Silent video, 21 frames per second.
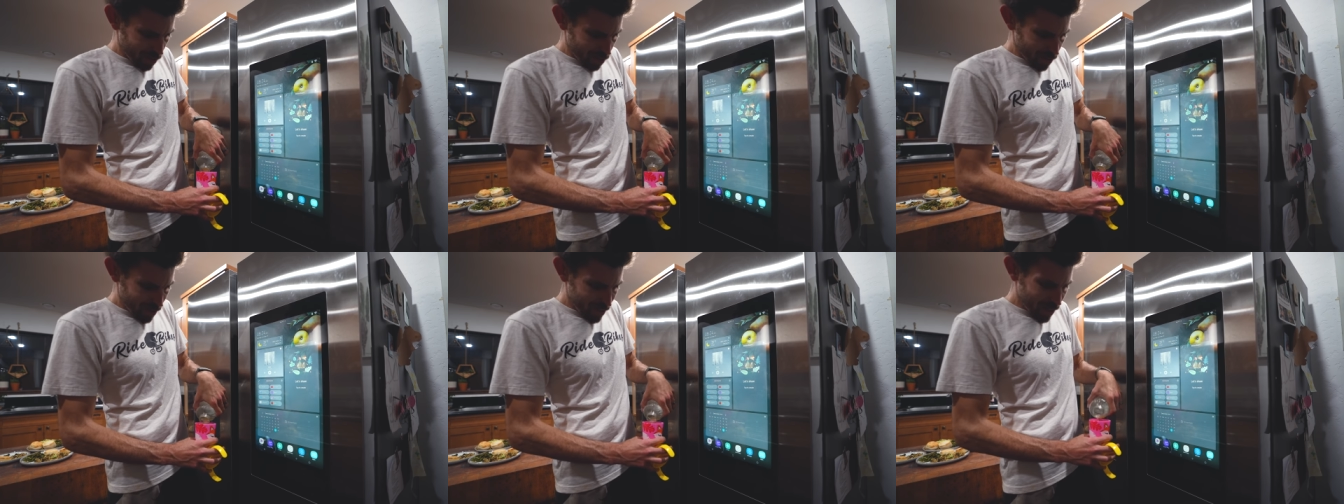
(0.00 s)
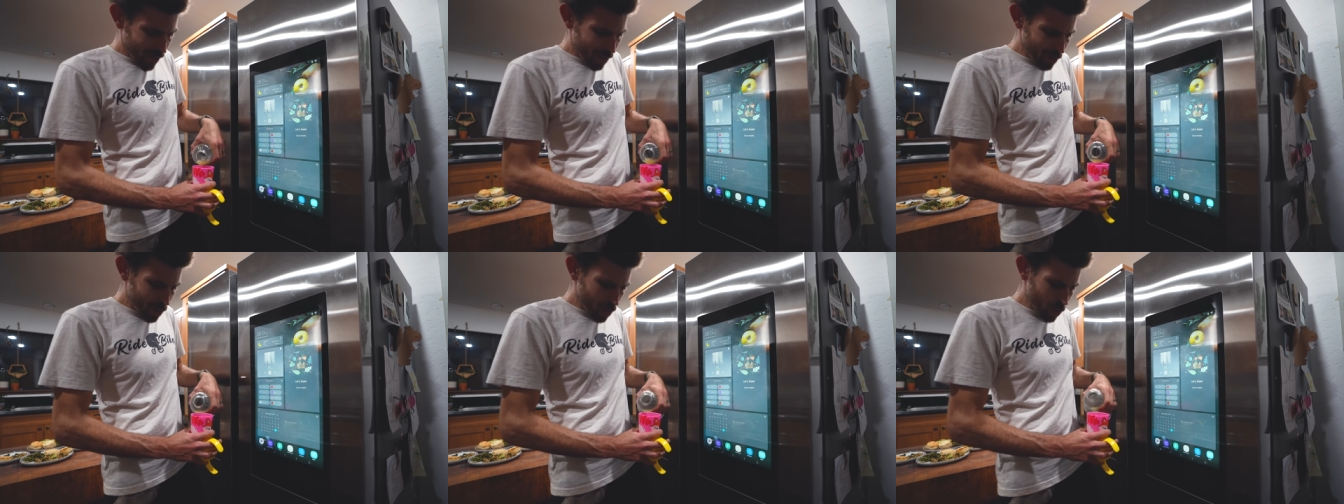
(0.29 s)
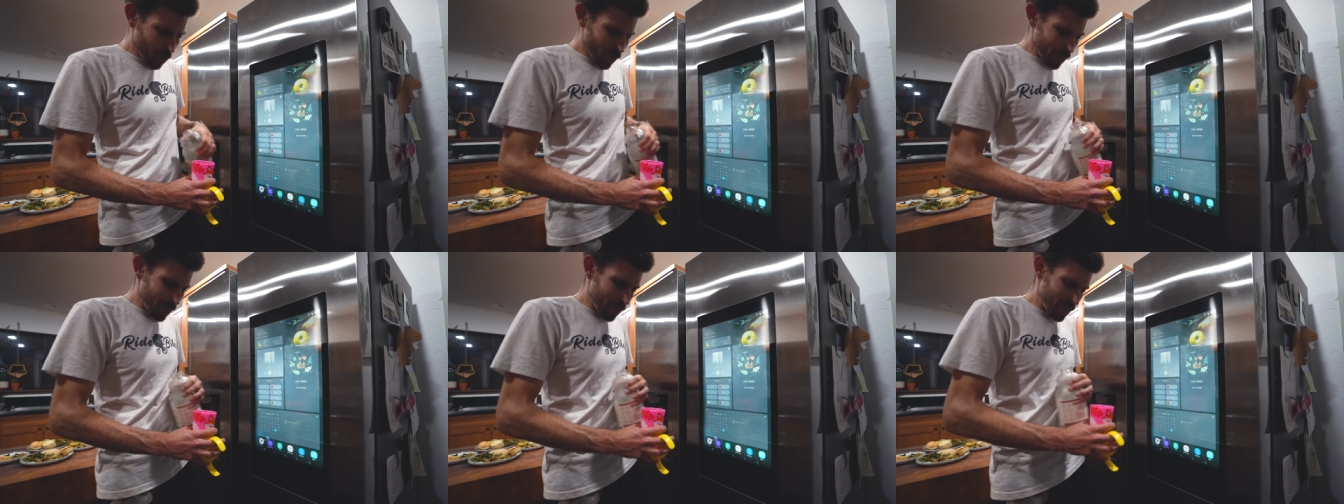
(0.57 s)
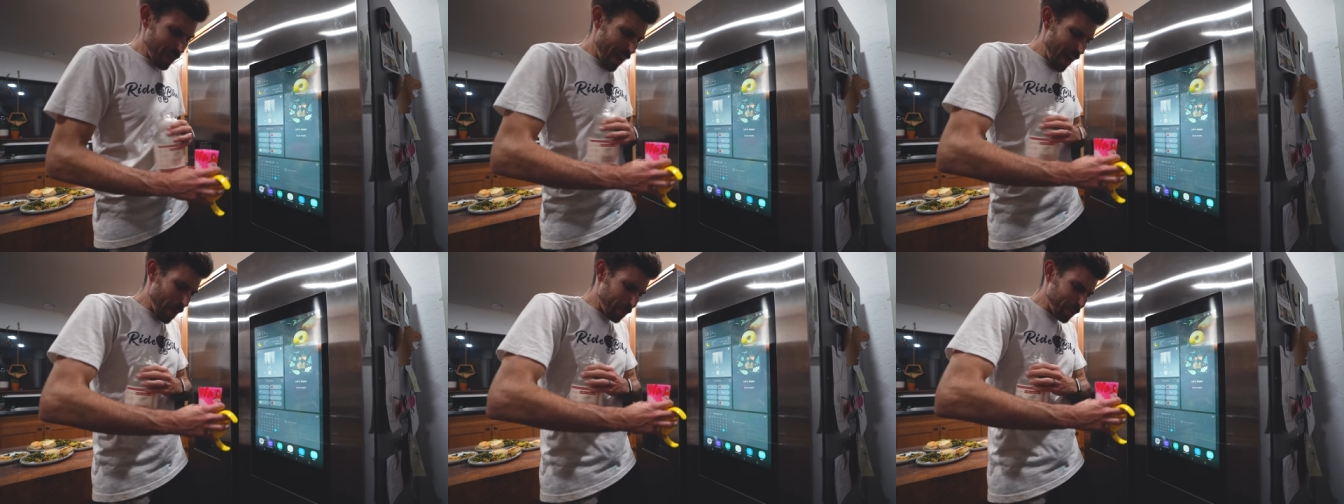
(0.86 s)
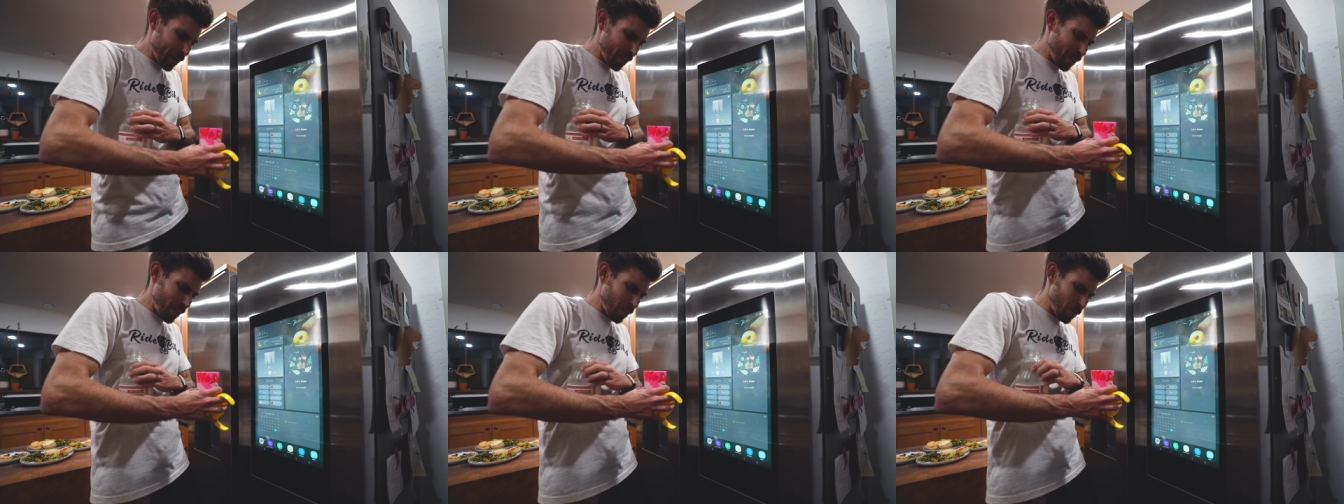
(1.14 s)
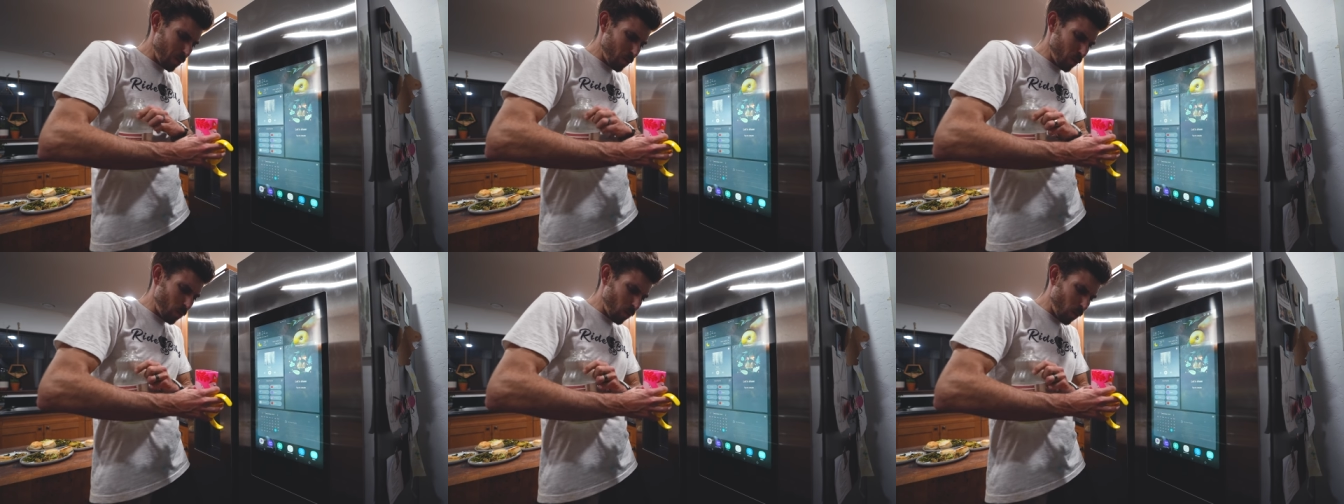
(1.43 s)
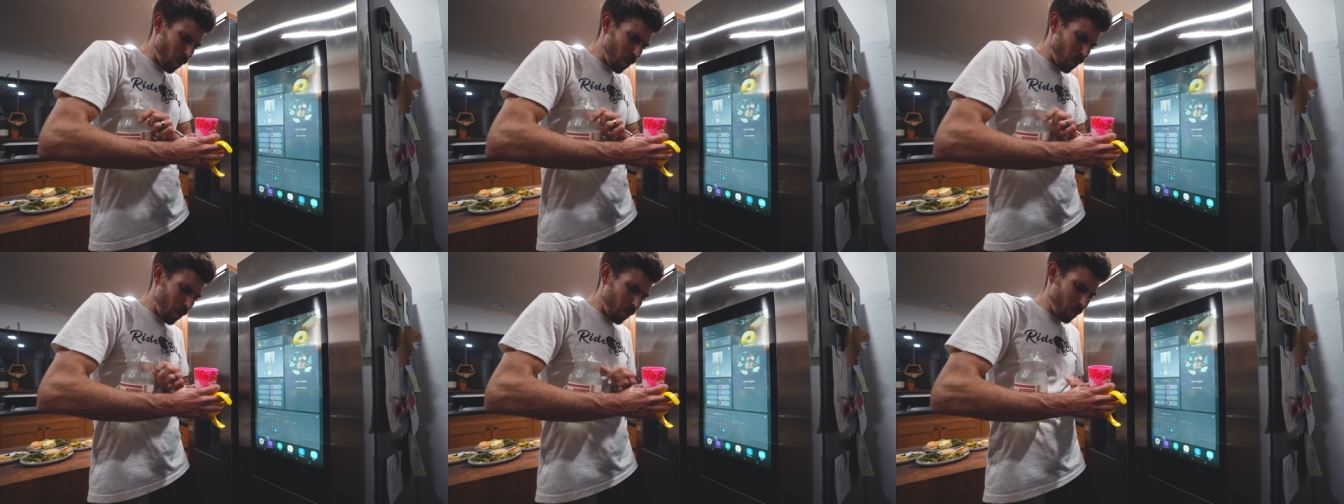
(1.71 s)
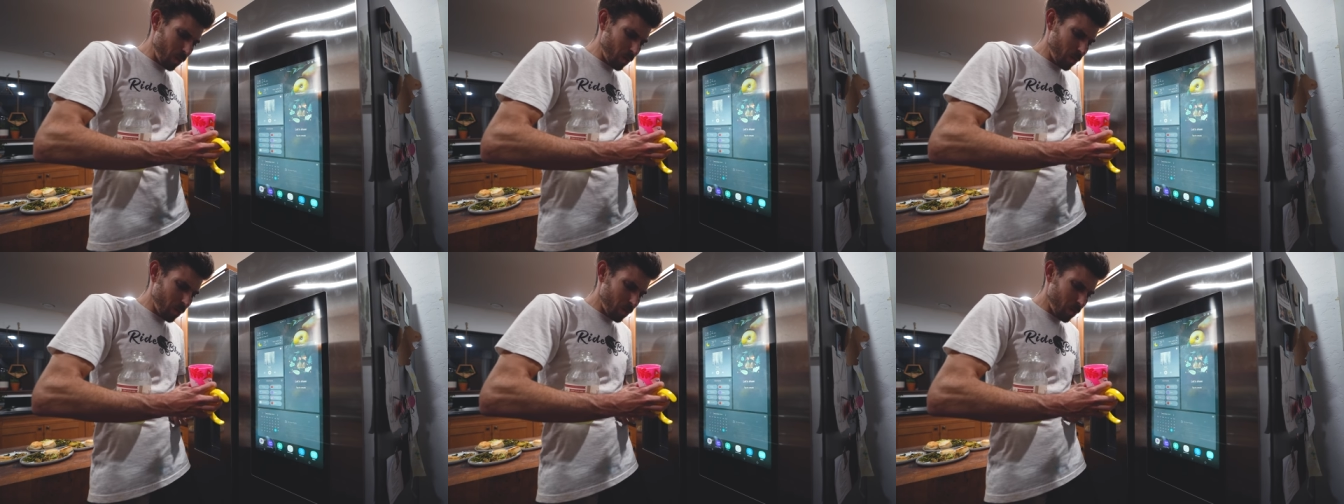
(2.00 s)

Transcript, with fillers: That's how you adapt. That's how you grow.